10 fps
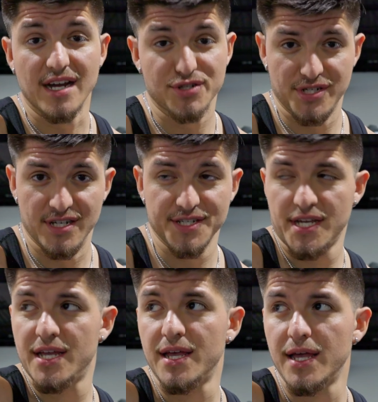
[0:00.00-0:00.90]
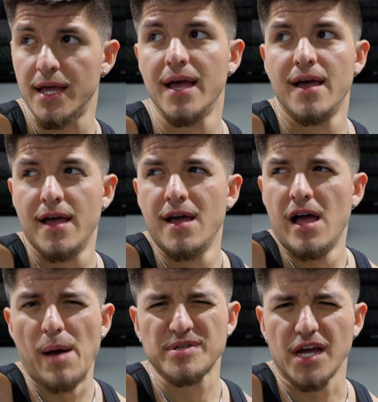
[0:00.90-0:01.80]
how she does it.
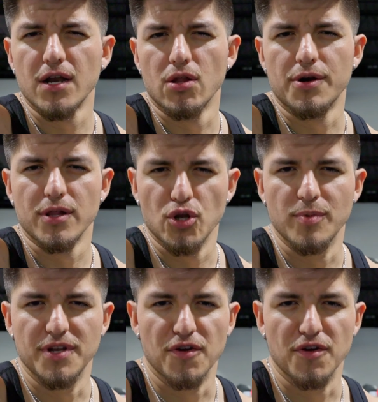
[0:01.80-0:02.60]
I'm excited to learn a little bit